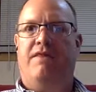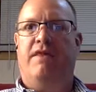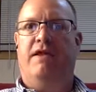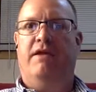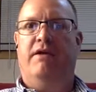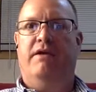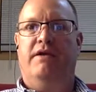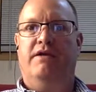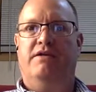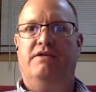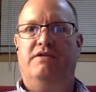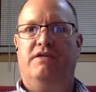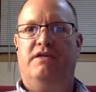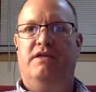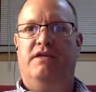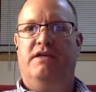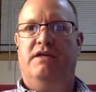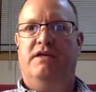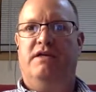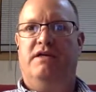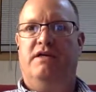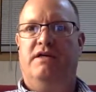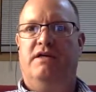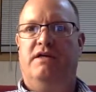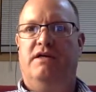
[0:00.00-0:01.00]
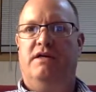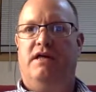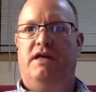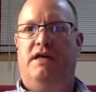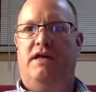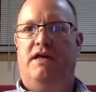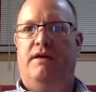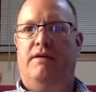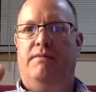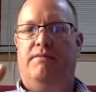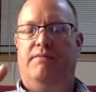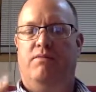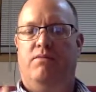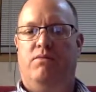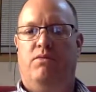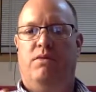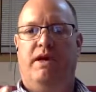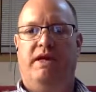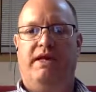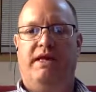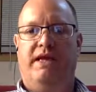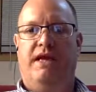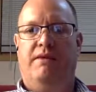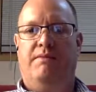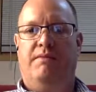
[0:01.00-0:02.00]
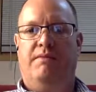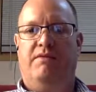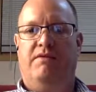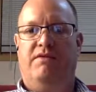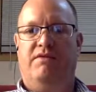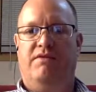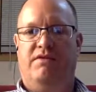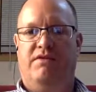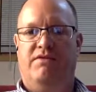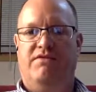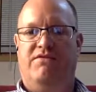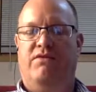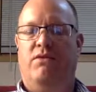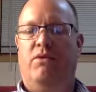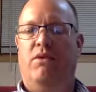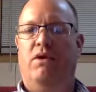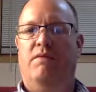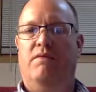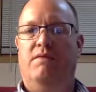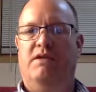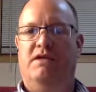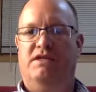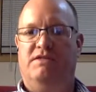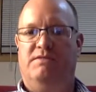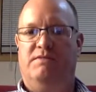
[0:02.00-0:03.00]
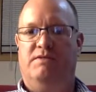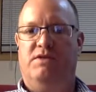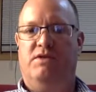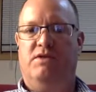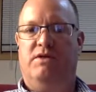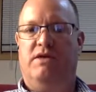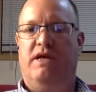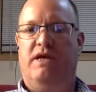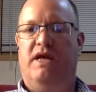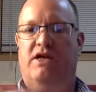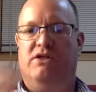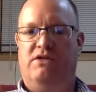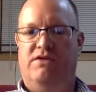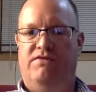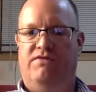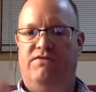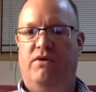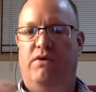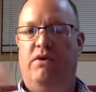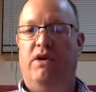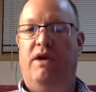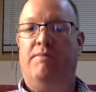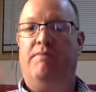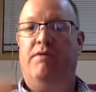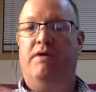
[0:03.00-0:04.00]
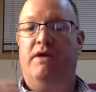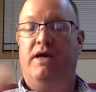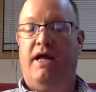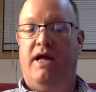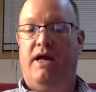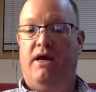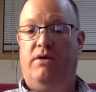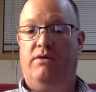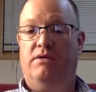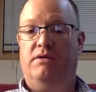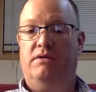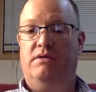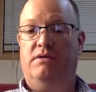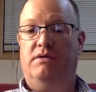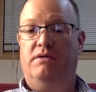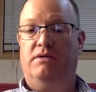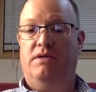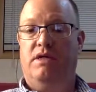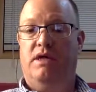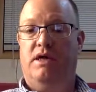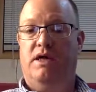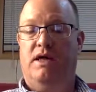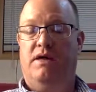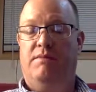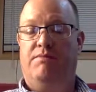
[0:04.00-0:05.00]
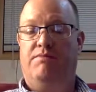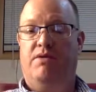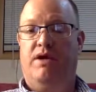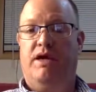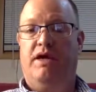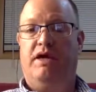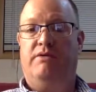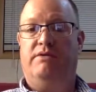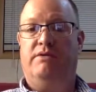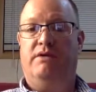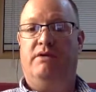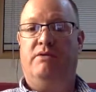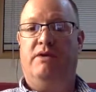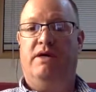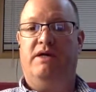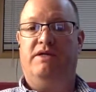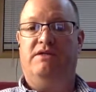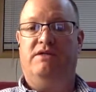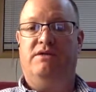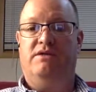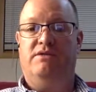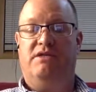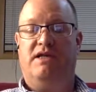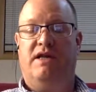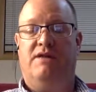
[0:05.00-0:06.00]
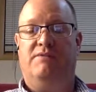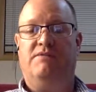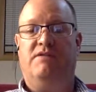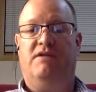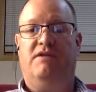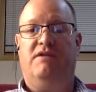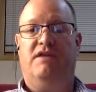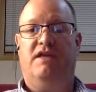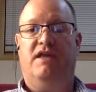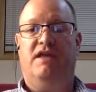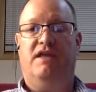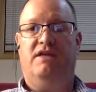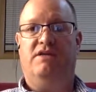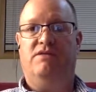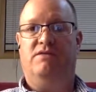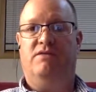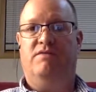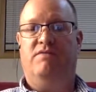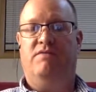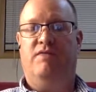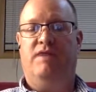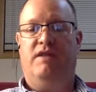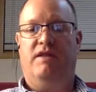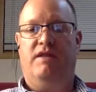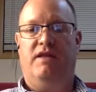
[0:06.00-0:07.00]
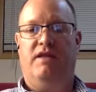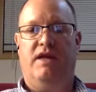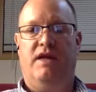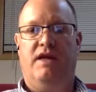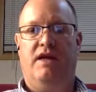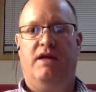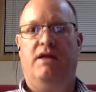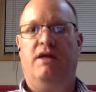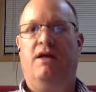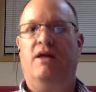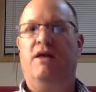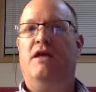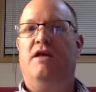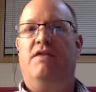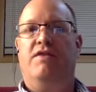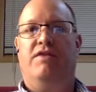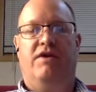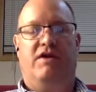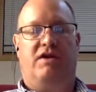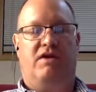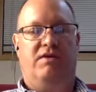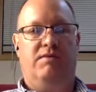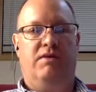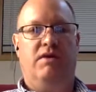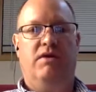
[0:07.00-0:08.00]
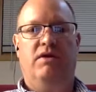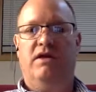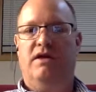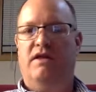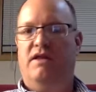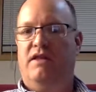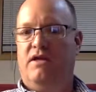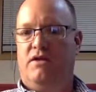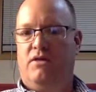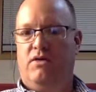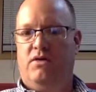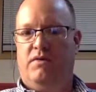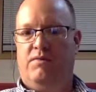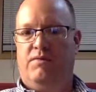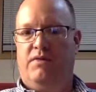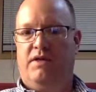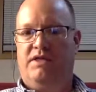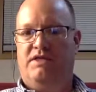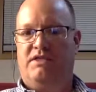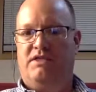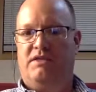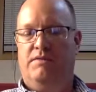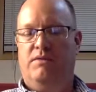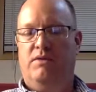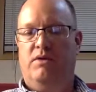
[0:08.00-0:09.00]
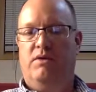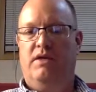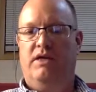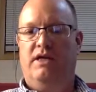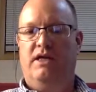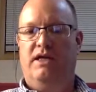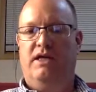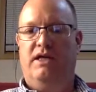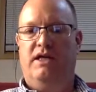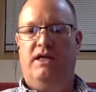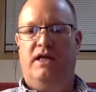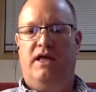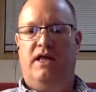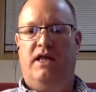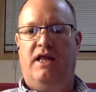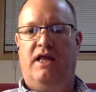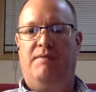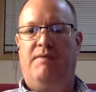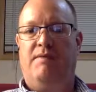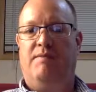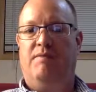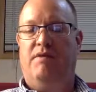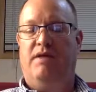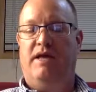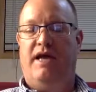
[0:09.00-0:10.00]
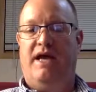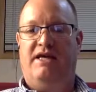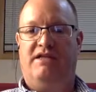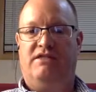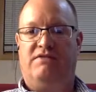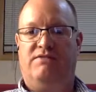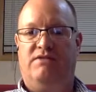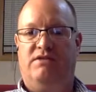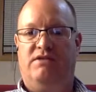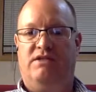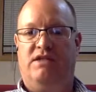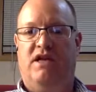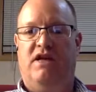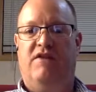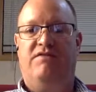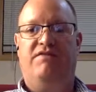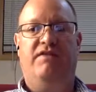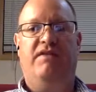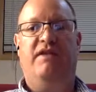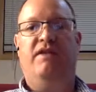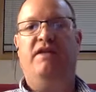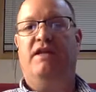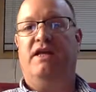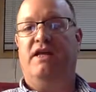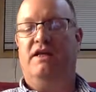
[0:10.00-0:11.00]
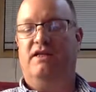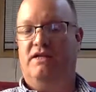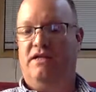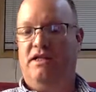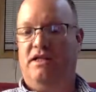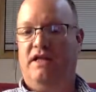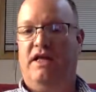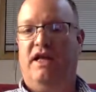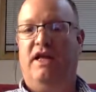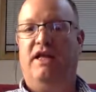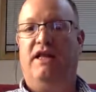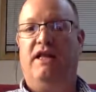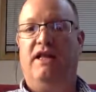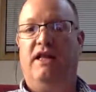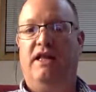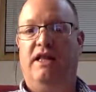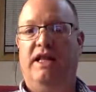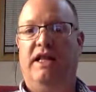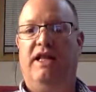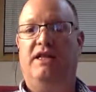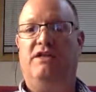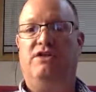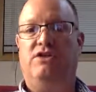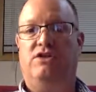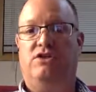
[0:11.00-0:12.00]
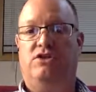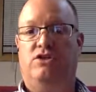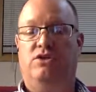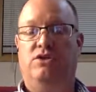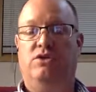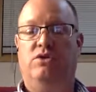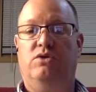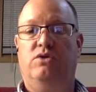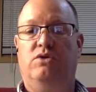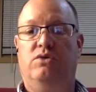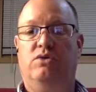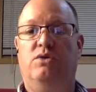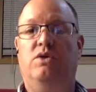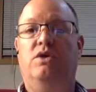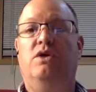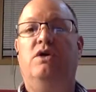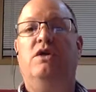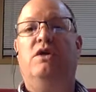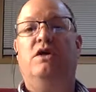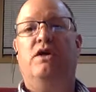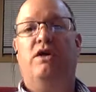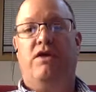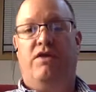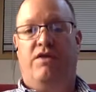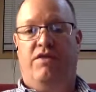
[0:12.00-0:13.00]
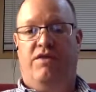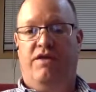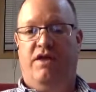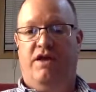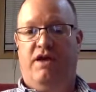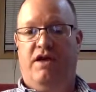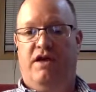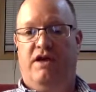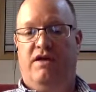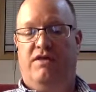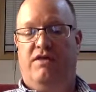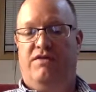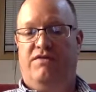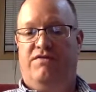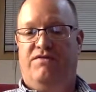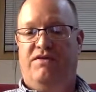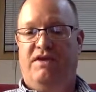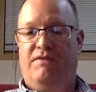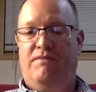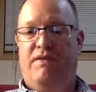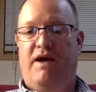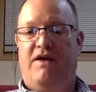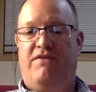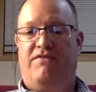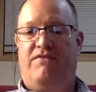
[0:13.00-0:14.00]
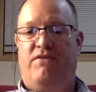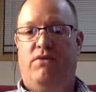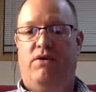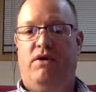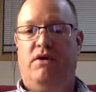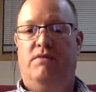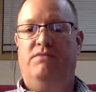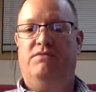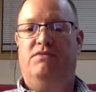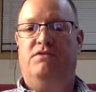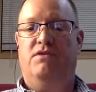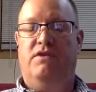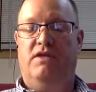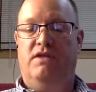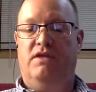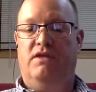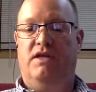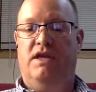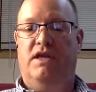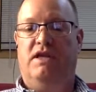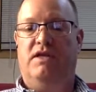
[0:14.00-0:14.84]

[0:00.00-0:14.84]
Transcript: There is the I can't remember what the forum is, but you can actually vote up or down product requests, those types of things. We've been there. The community, the Google Plus community. A lot of people ask for stuff and then get linked to the feedback forum so that,